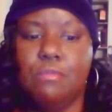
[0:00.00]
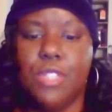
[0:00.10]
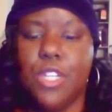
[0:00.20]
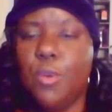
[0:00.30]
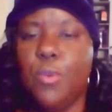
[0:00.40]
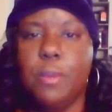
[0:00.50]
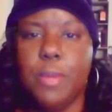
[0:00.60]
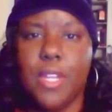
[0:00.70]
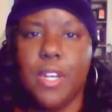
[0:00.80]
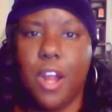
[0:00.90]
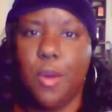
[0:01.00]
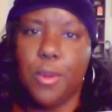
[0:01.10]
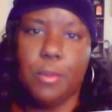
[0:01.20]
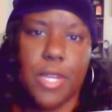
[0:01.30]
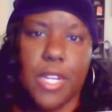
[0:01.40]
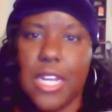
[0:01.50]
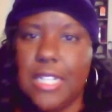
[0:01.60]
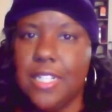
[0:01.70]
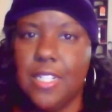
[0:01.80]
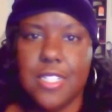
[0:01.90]
you know, women are women
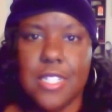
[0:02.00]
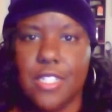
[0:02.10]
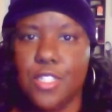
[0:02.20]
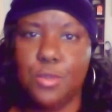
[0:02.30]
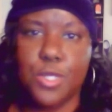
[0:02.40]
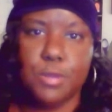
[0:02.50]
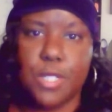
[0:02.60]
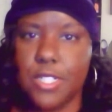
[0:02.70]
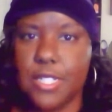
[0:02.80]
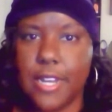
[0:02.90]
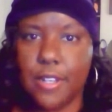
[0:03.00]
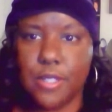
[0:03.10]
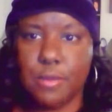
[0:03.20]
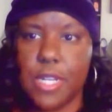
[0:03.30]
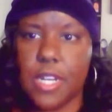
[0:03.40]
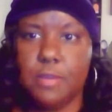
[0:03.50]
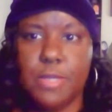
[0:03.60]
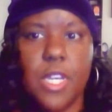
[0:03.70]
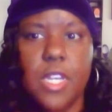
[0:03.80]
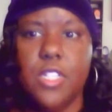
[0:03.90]
and they just like to switch up their style sometimes.
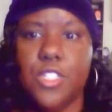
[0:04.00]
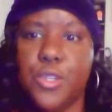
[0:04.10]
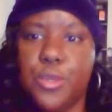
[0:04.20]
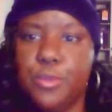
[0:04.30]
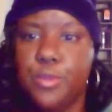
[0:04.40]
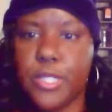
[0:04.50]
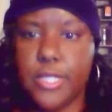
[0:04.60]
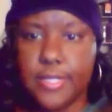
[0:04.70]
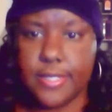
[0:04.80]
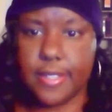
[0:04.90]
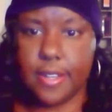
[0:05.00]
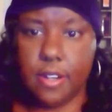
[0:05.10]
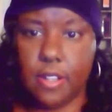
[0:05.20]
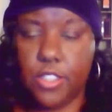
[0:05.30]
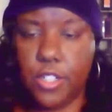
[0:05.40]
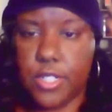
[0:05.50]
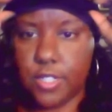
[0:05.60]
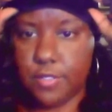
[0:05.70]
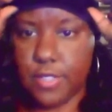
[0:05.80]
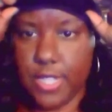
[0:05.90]
So, this is an
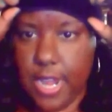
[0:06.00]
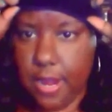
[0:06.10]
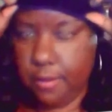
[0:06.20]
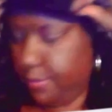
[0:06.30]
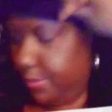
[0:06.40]
alternative to that.